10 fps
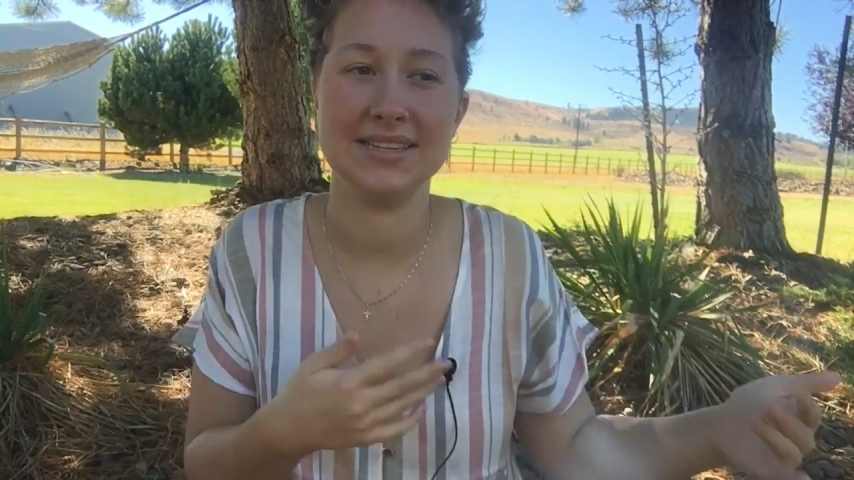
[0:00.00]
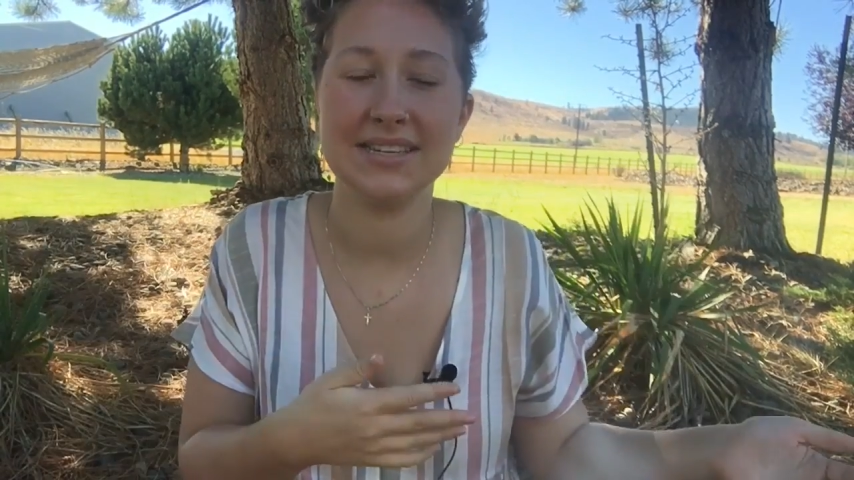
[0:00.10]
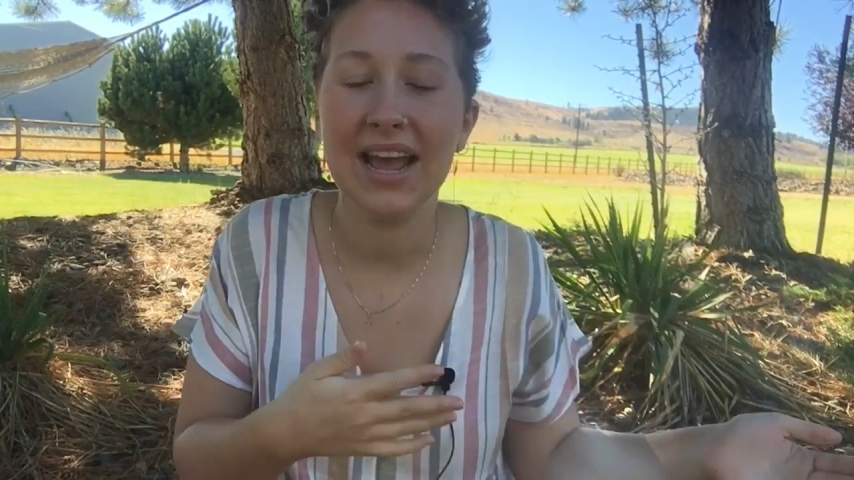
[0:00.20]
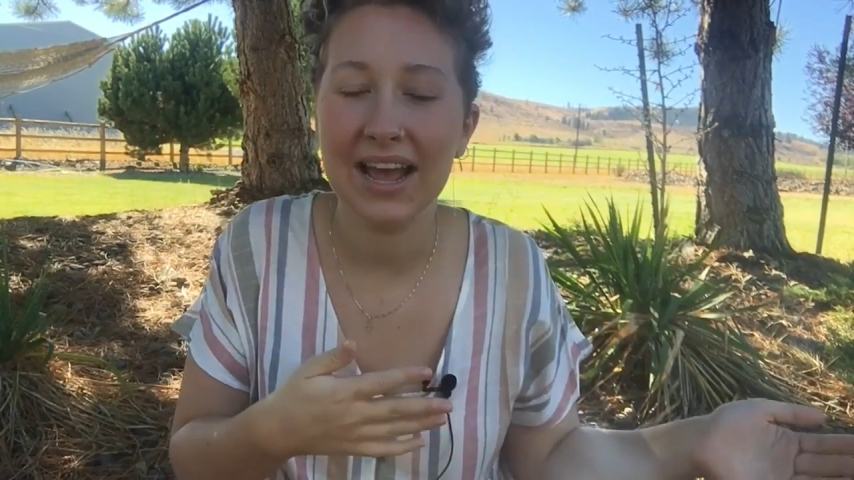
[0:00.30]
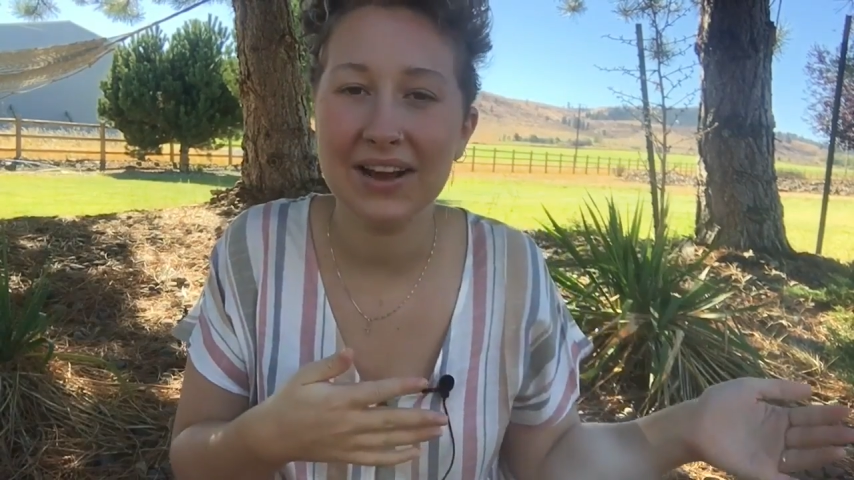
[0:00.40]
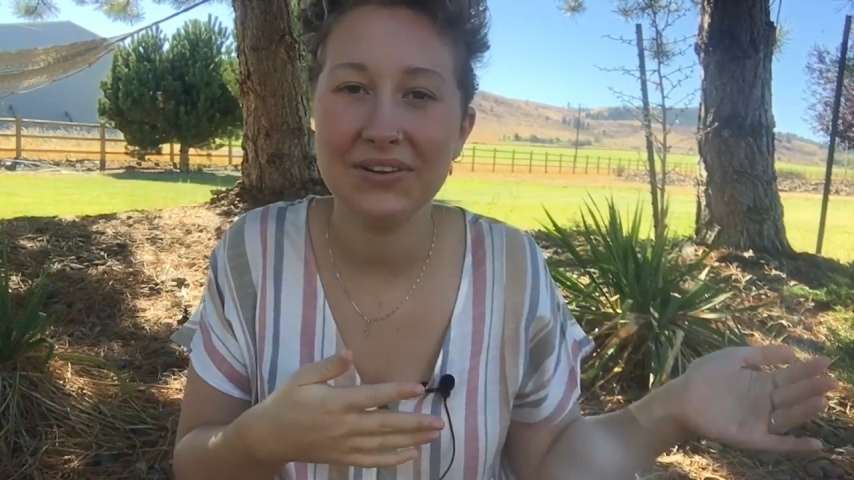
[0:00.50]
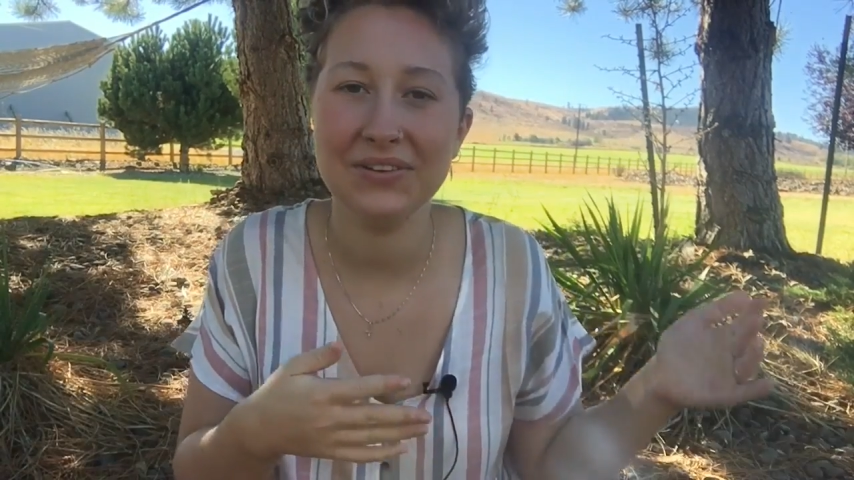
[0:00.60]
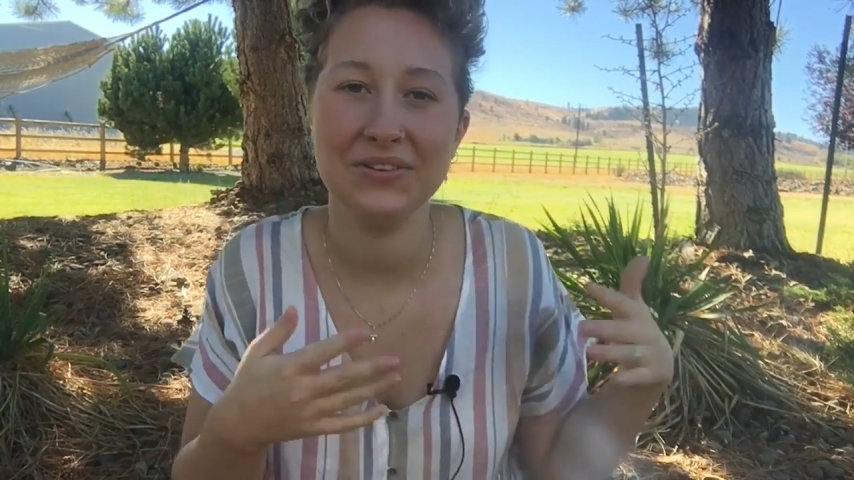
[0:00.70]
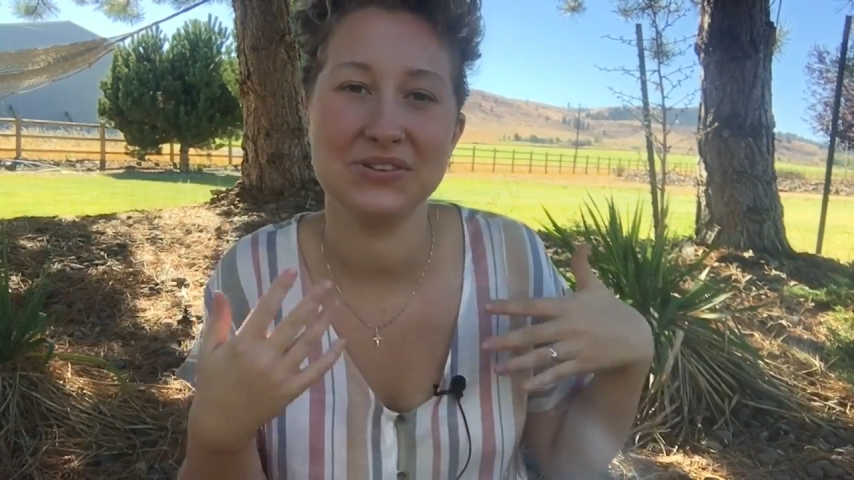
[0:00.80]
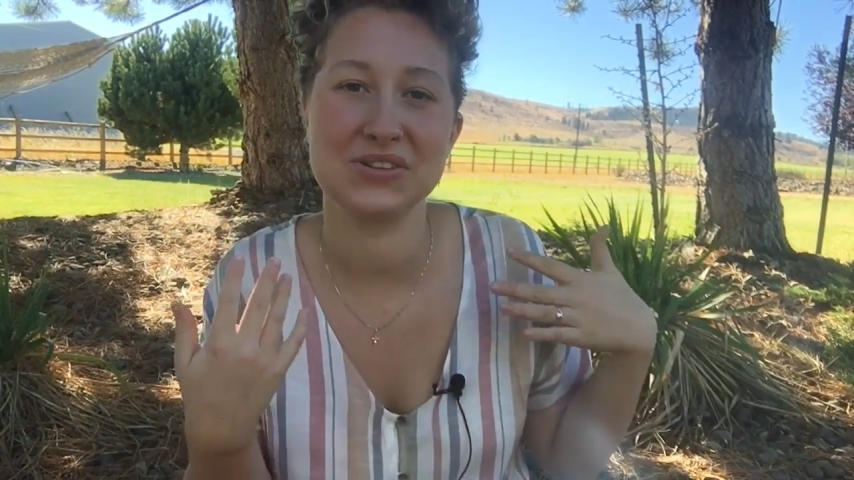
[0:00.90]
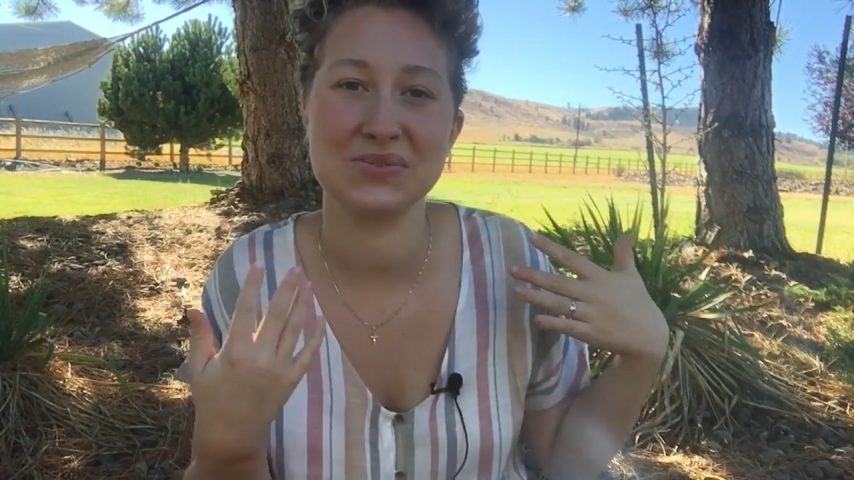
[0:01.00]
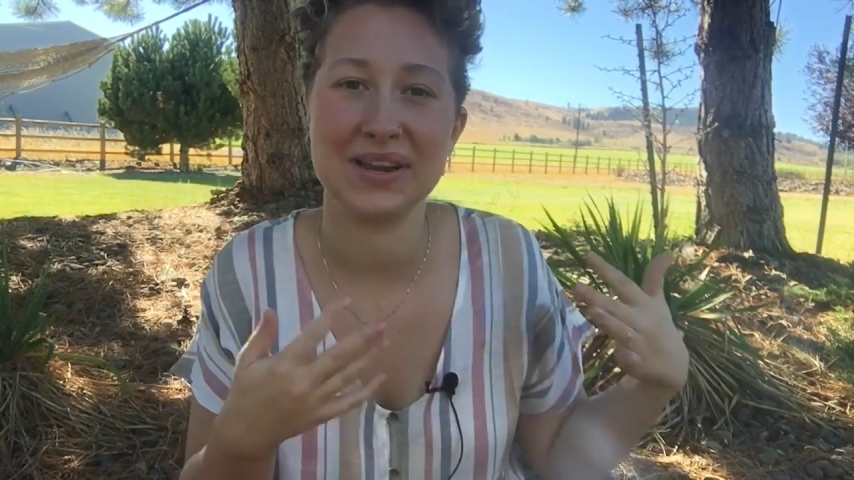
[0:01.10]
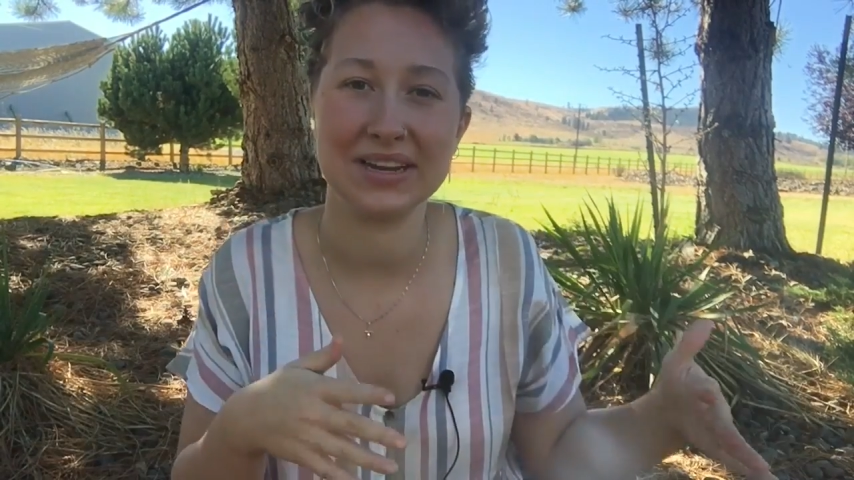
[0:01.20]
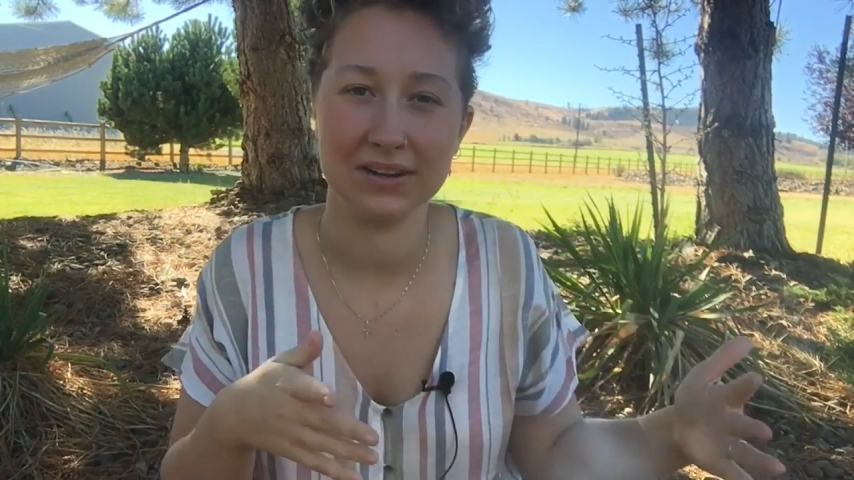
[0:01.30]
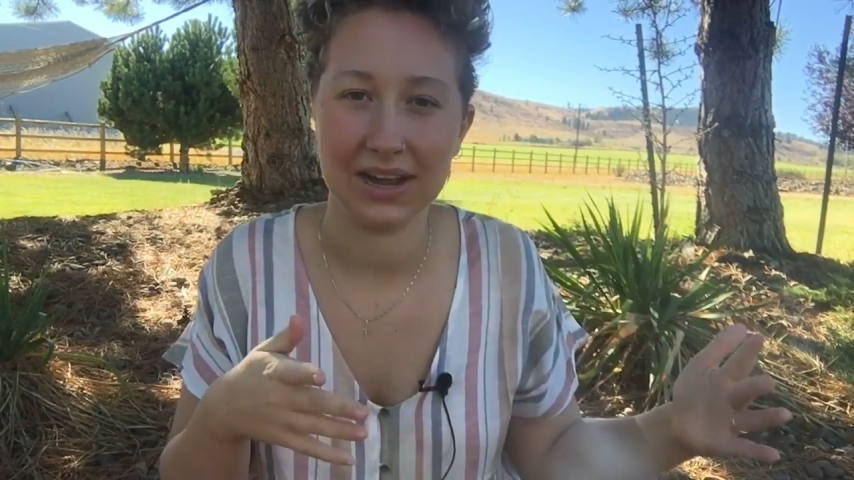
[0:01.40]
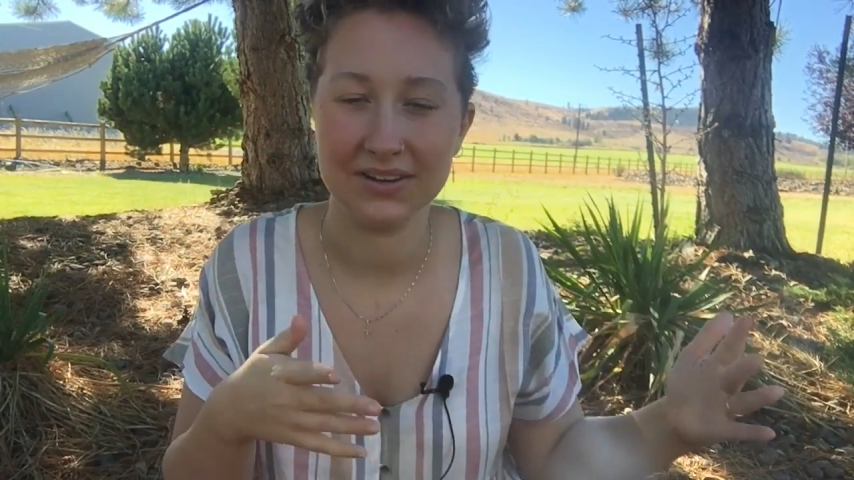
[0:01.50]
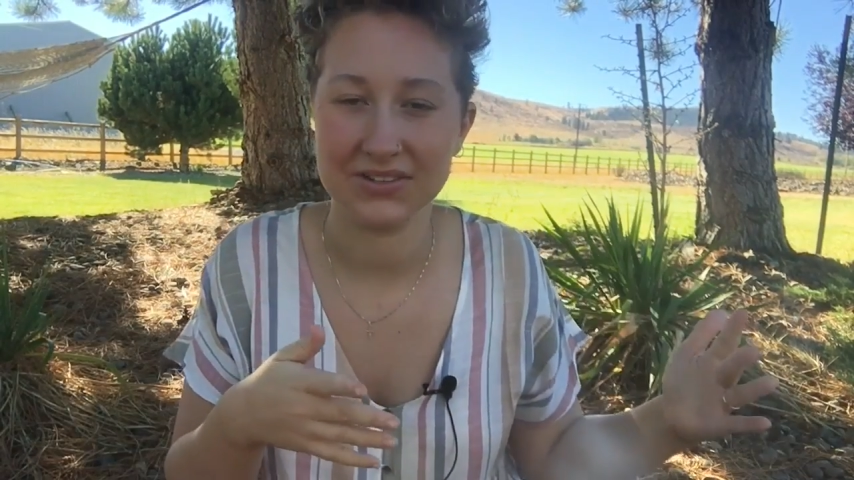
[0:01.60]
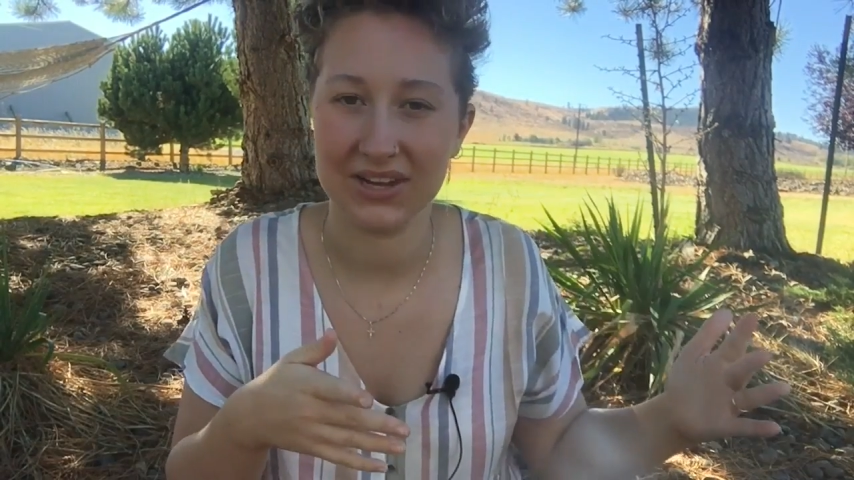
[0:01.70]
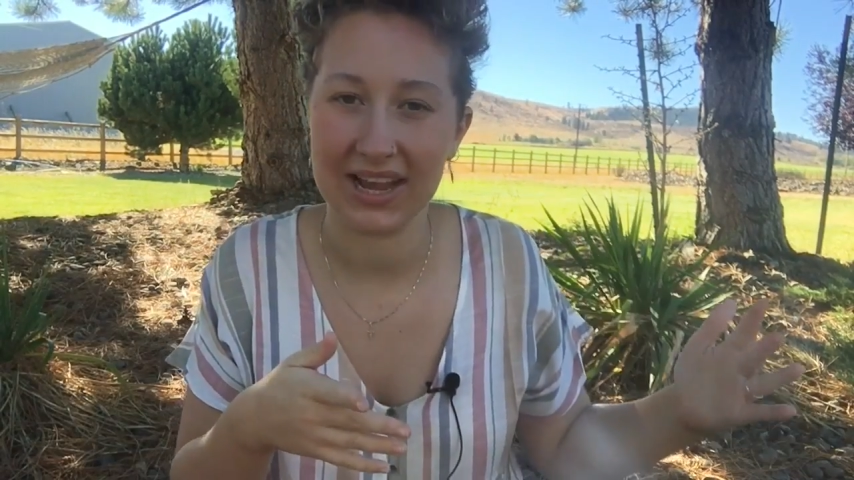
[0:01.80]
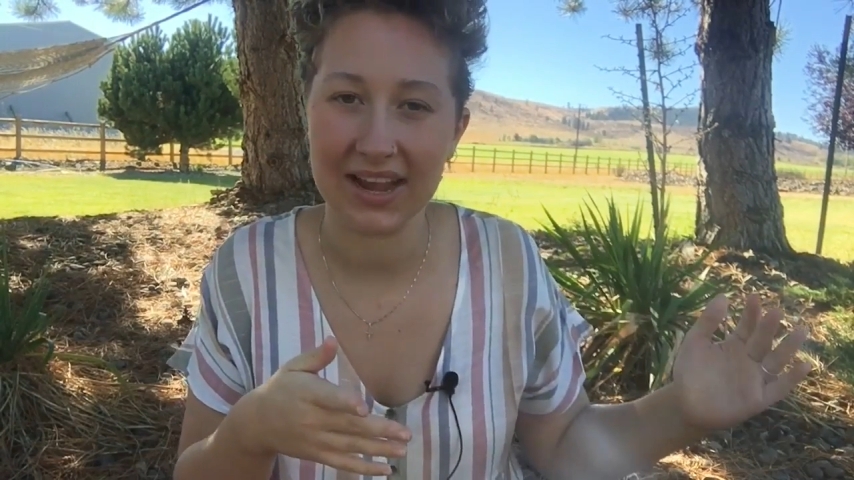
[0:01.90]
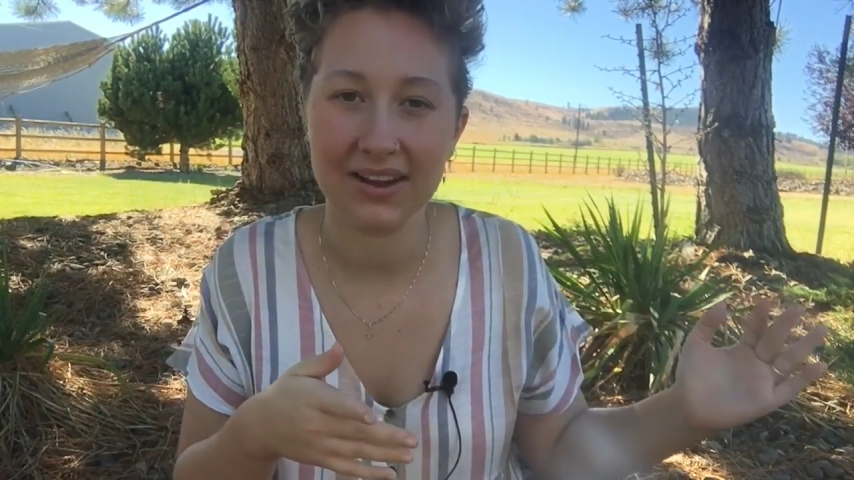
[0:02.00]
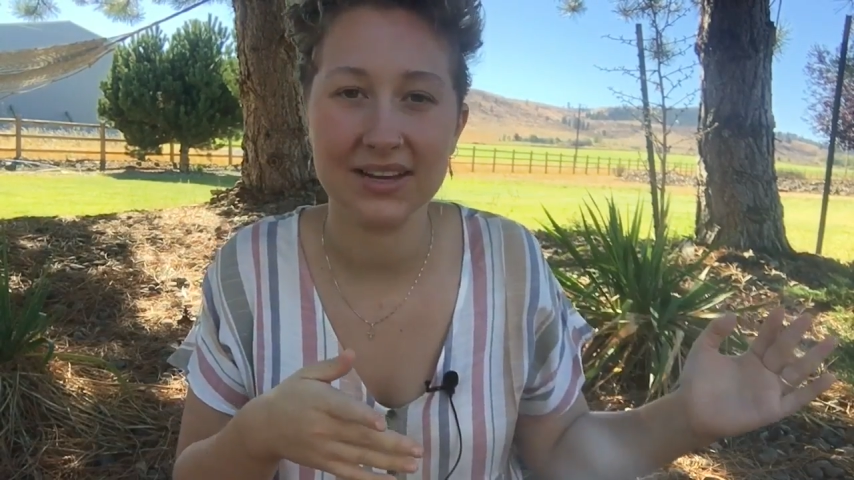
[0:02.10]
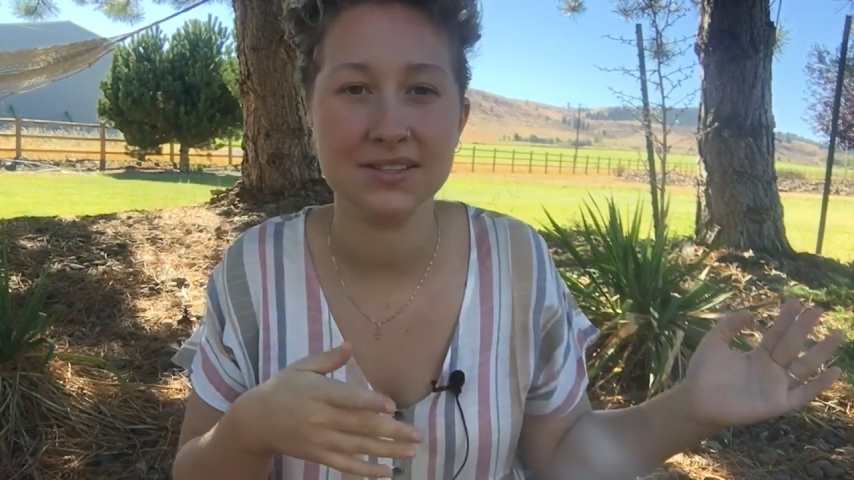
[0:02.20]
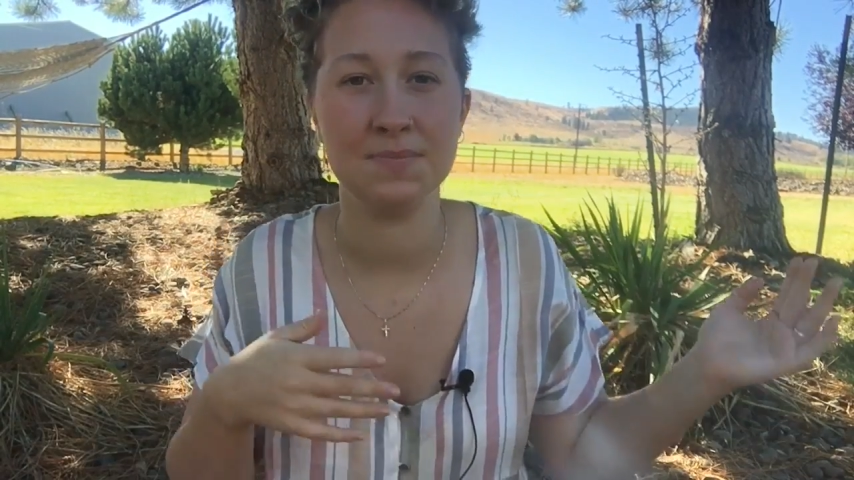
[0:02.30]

town or just running around doing errands,